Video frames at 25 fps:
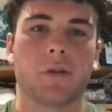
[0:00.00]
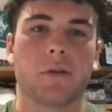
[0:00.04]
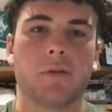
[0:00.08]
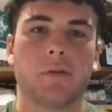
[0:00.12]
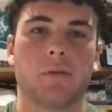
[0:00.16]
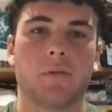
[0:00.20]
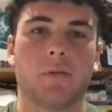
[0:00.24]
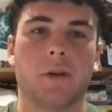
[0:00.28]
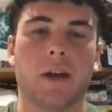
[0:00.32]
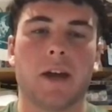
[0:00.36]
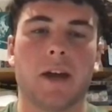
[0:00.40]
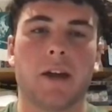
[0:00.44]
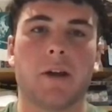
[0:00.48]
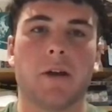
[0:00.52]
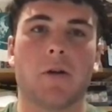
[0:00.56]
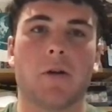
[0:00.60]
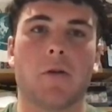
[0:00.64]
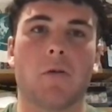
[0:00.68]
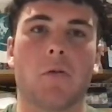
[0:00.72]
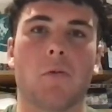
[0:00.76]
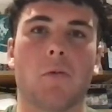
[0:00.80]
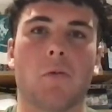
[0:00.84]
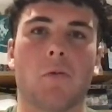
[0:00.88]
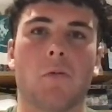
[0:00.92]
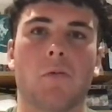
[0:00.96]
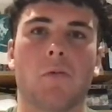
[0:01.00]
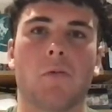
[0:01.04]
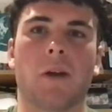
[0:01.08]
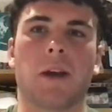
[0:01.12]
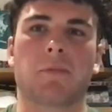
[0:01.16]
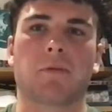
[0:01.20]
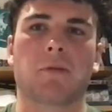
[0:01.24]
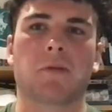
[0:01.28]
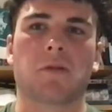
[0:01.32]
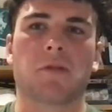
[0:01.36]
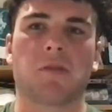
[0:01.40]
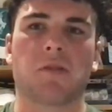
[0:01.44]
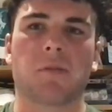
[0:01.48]
We had a weak
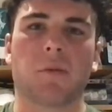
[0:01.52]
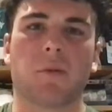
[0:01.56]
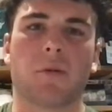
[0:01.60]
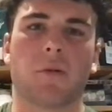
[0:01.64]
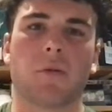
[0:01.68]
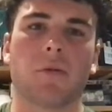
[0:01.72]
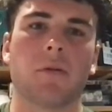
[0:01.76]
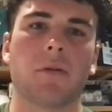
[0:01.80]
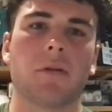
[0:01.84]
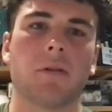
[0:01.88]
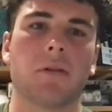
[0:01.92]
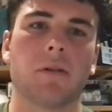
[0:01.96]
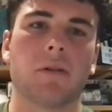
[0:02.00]
principal,